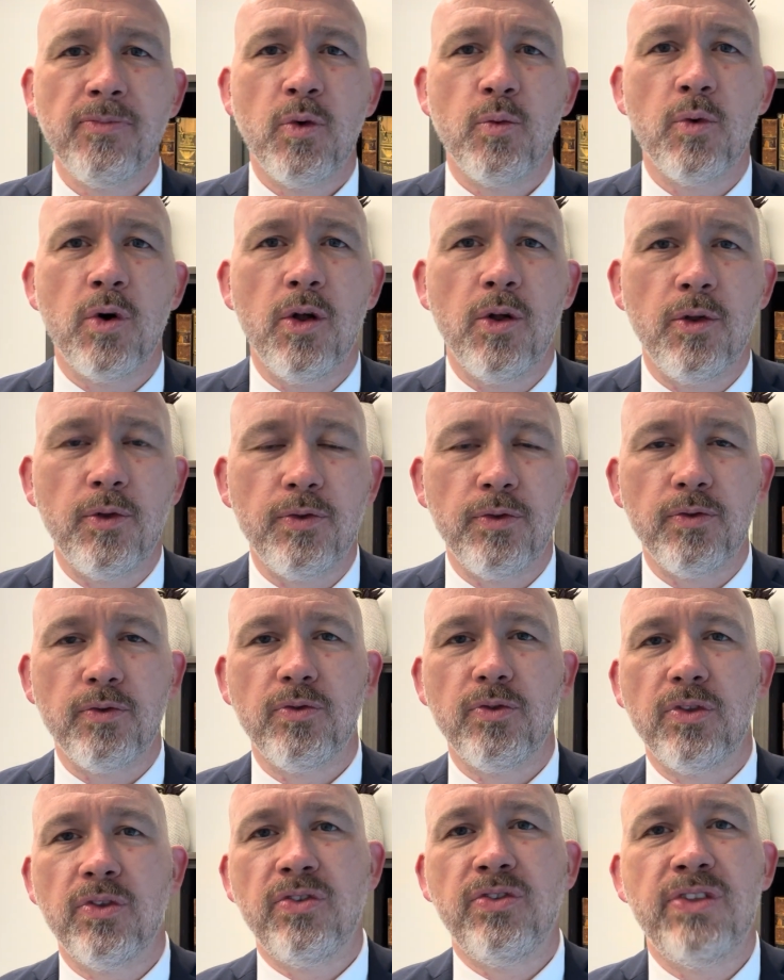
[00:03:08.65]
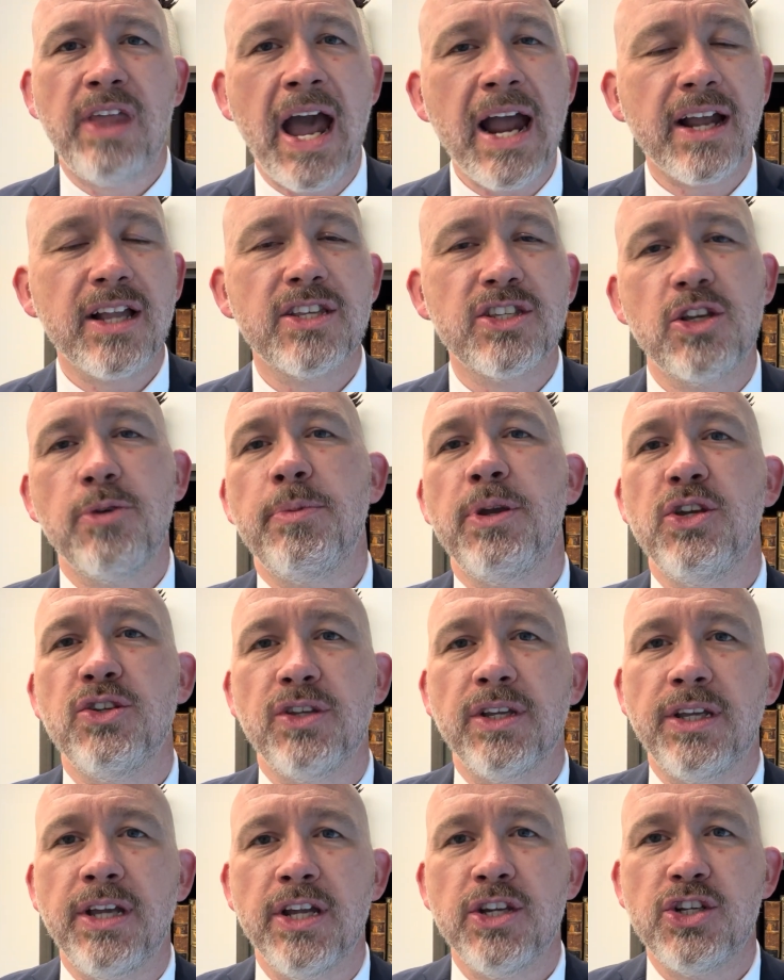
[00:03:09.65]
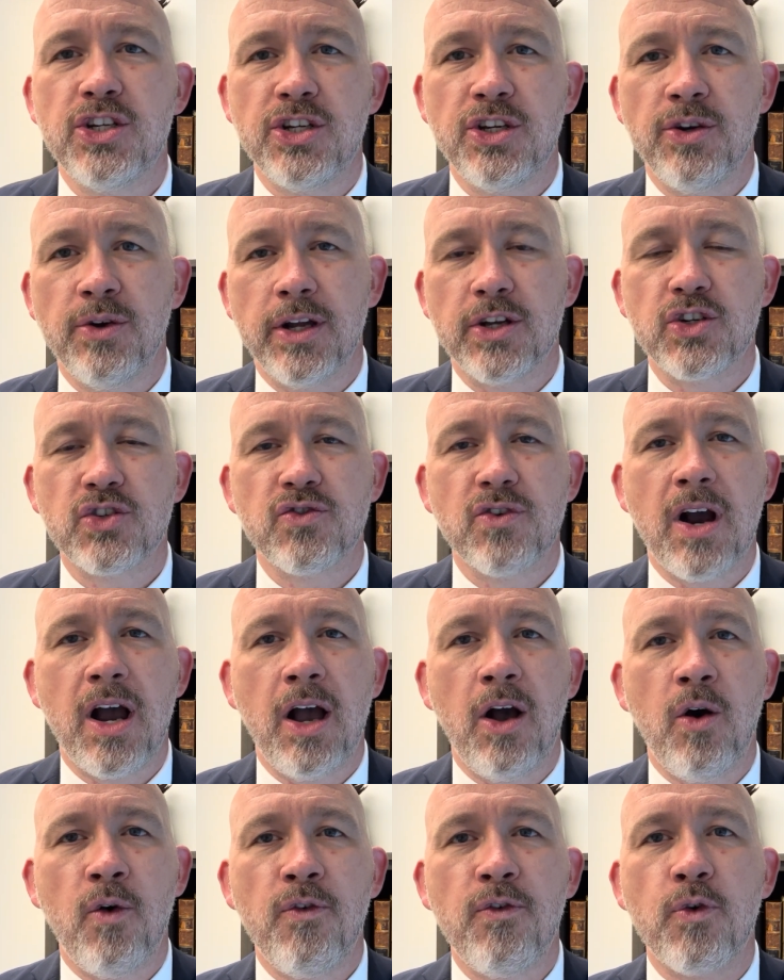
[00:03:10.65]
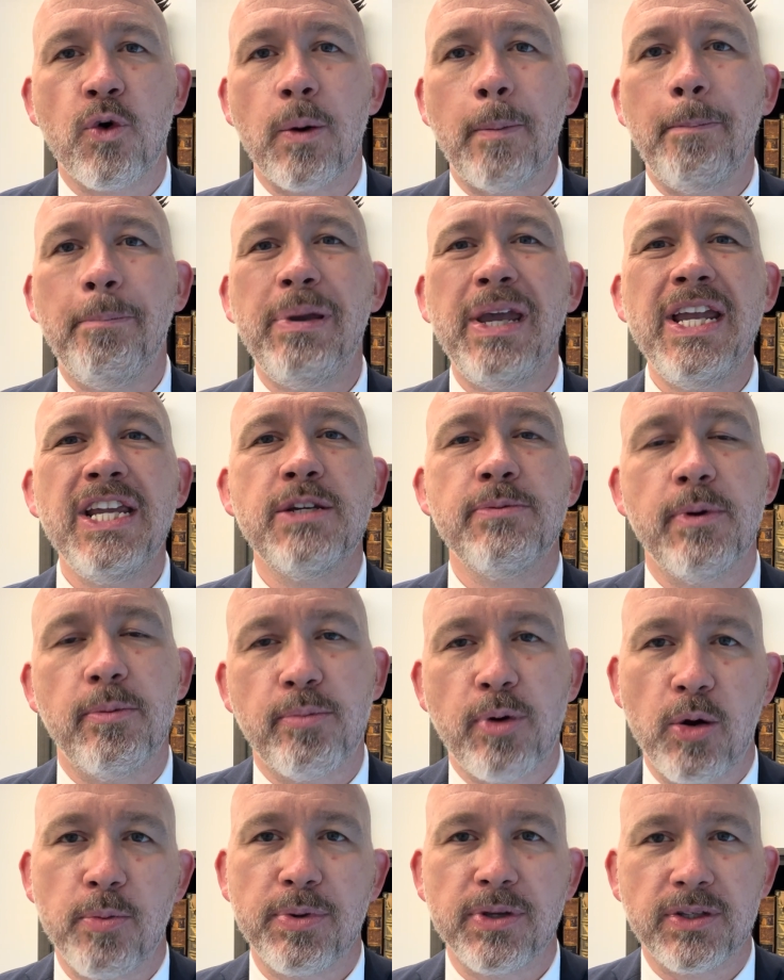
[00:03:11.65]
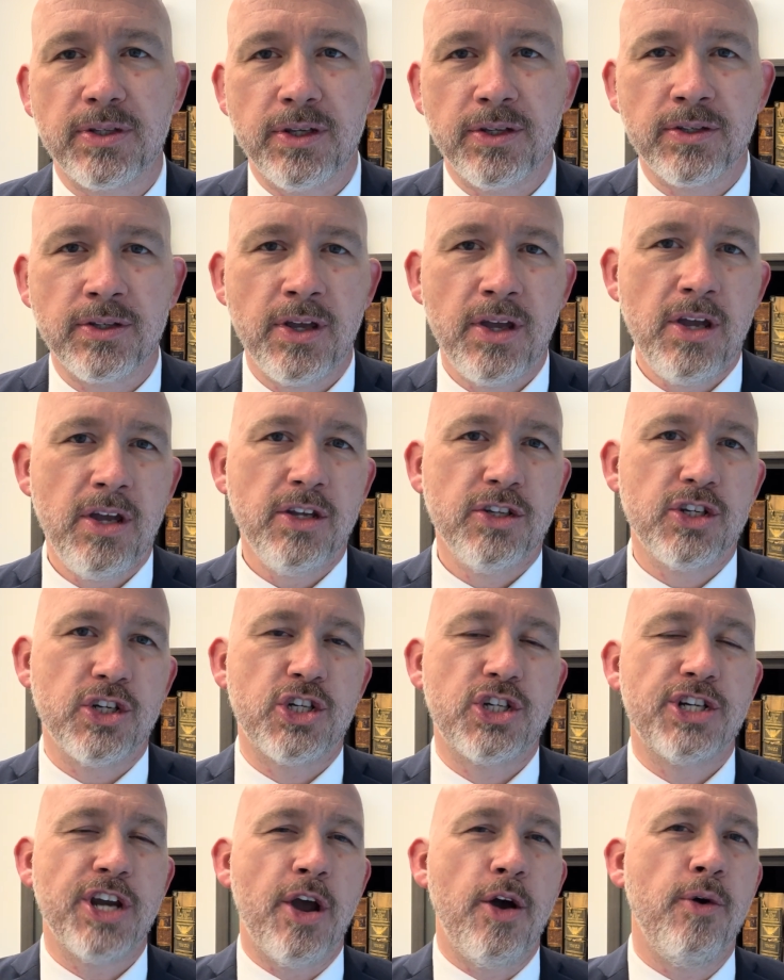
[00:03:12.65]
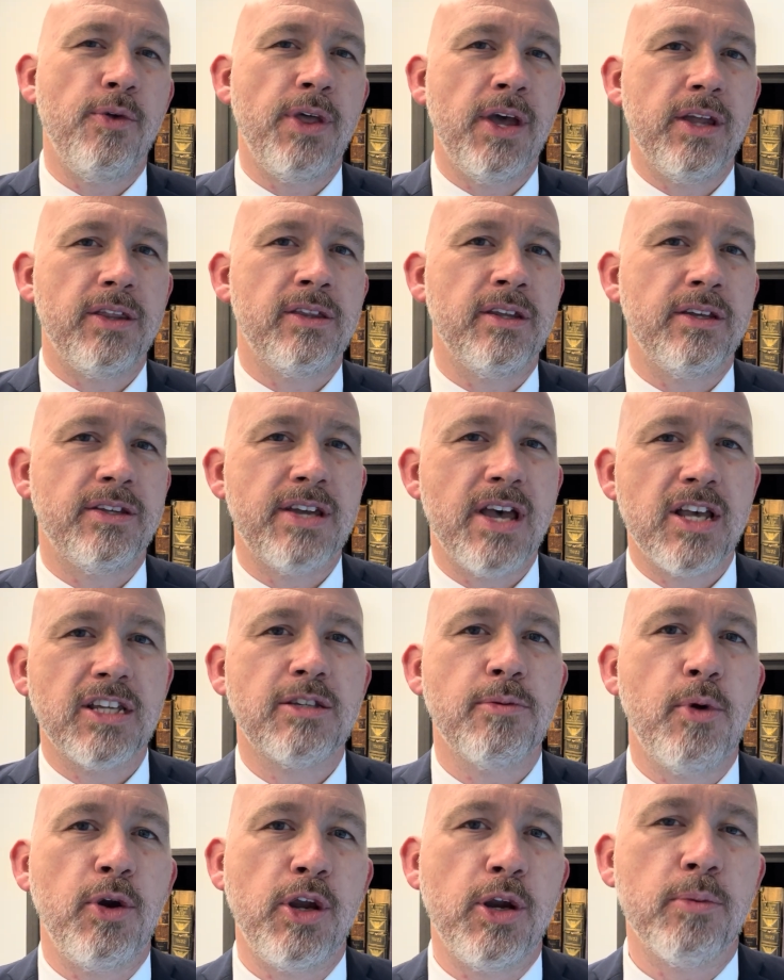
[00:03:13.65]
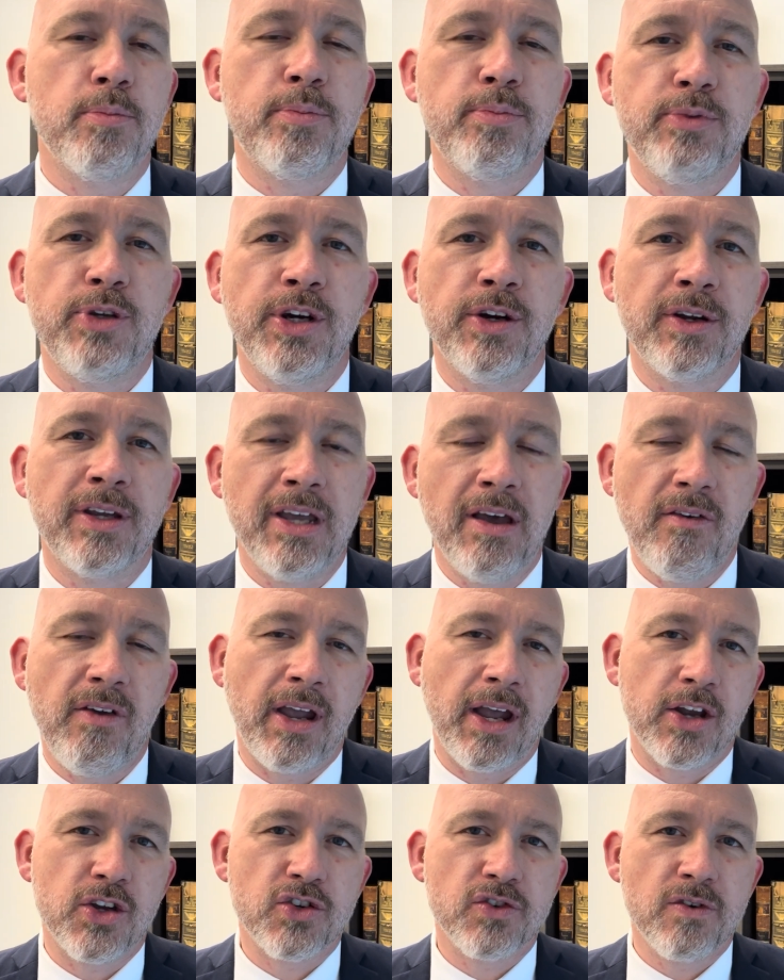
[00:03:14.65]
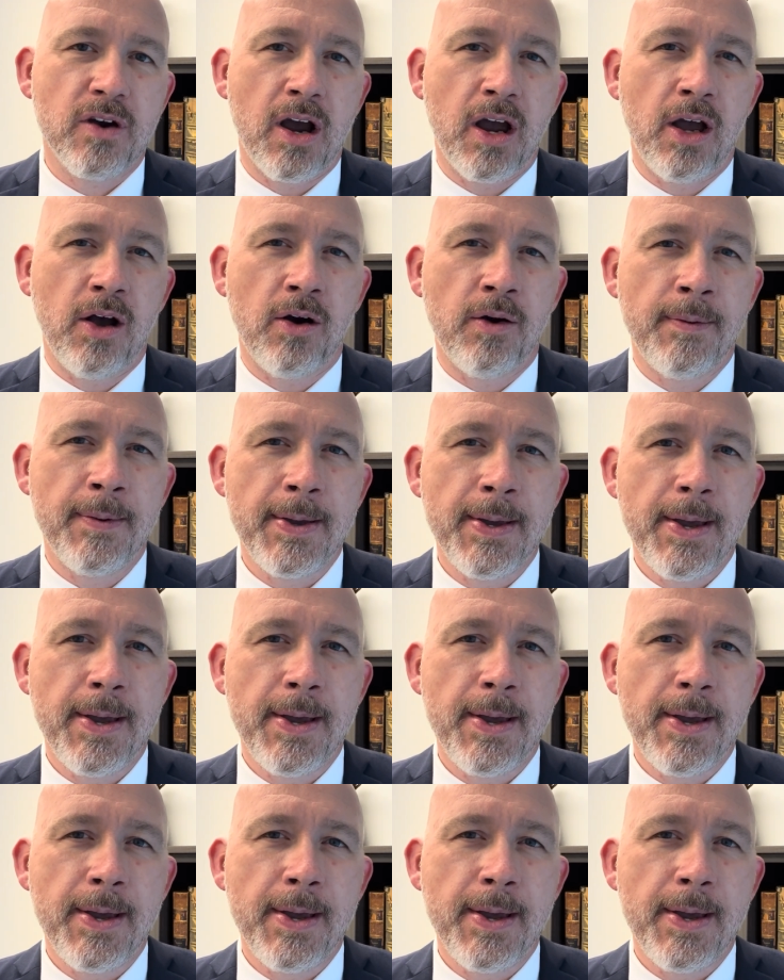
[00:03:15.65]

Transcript: Well, that could still be used against you at trial for impeachment purposes, to show that the testimony you're giving at trial